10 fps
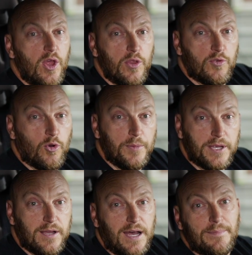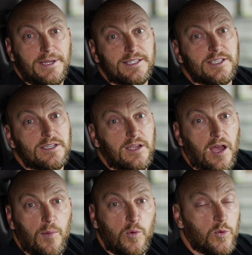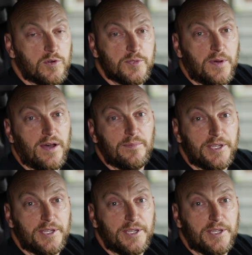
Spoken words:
throw them in the comments, and we'll respond.